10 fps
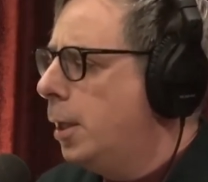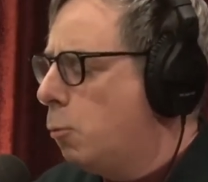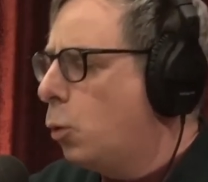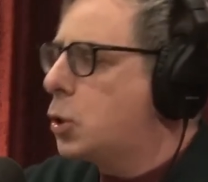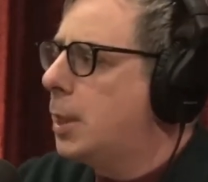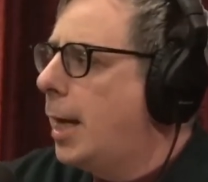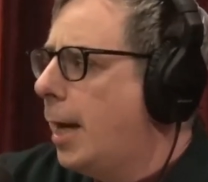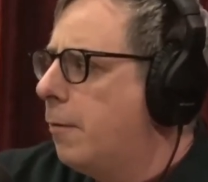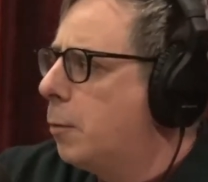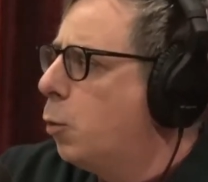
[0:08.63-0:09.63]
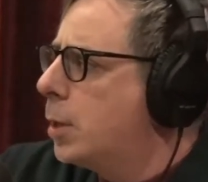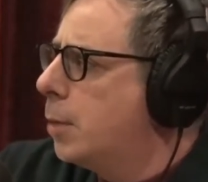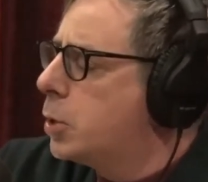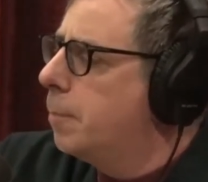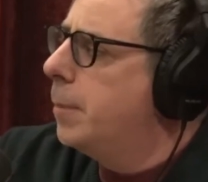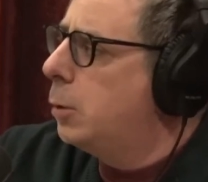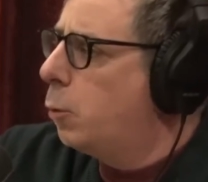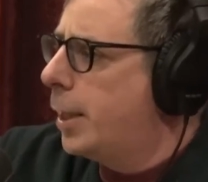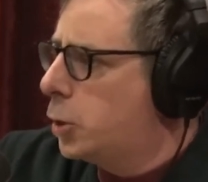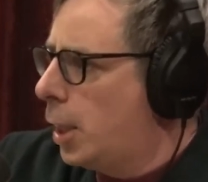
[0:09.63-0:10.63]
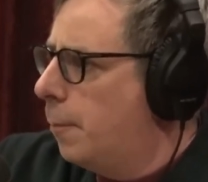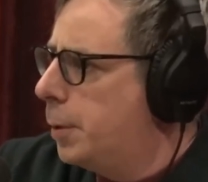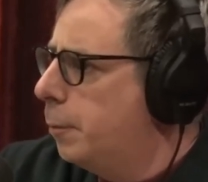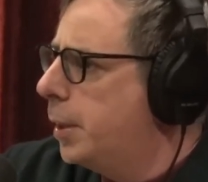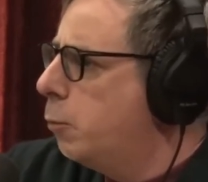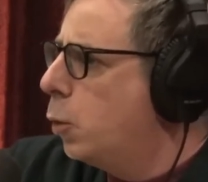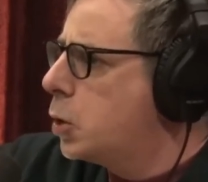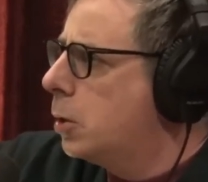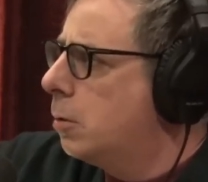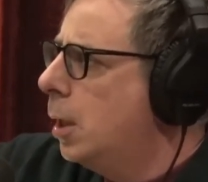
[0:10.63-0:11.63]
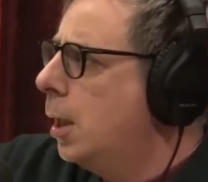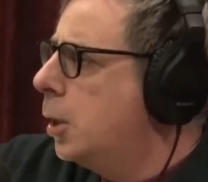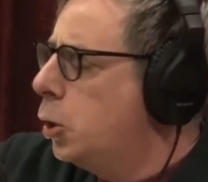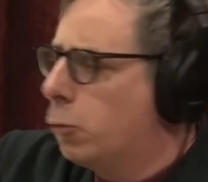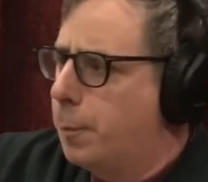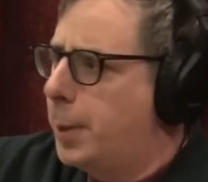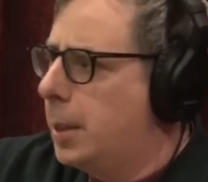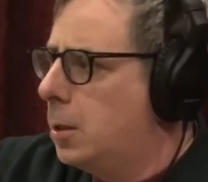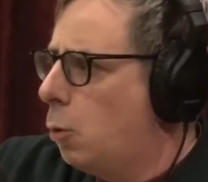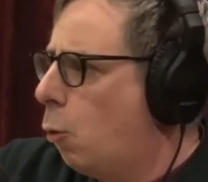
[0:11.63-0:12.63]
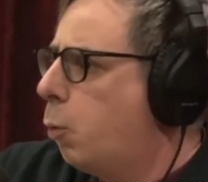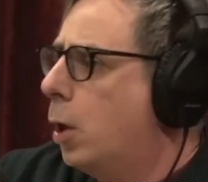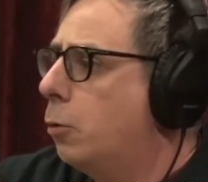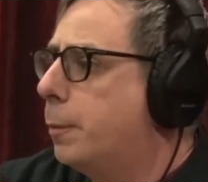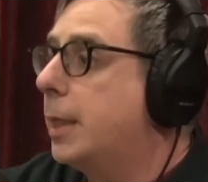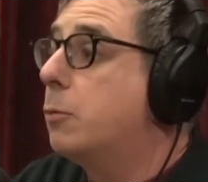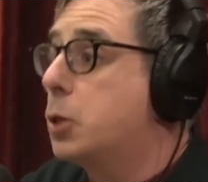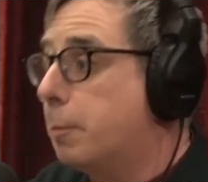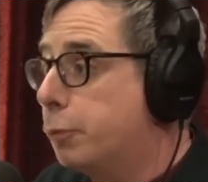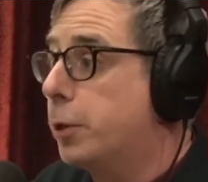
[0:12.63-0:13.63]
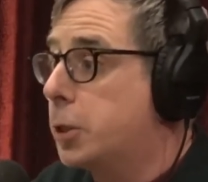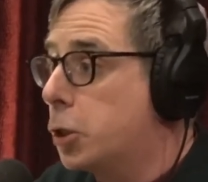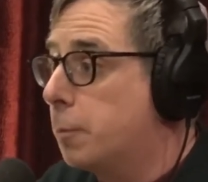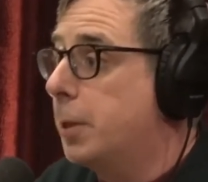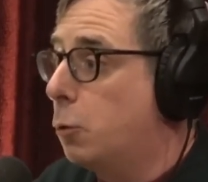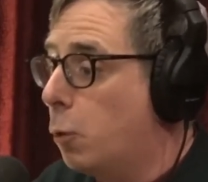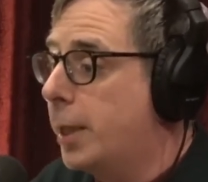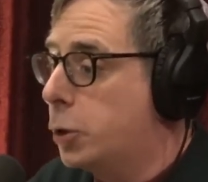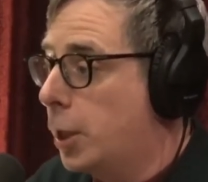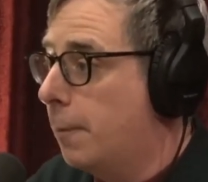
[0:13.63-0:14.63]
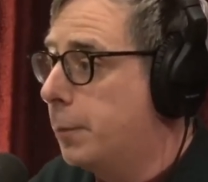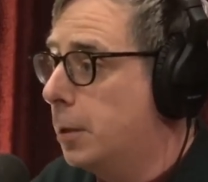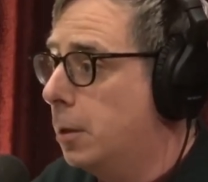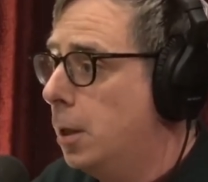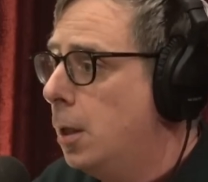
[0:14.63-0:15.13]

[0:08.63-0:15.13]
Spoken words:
Wasn't a heavy, well, he was a middleweight champion, but he wasn't European or world, but he was a British middleweight champion,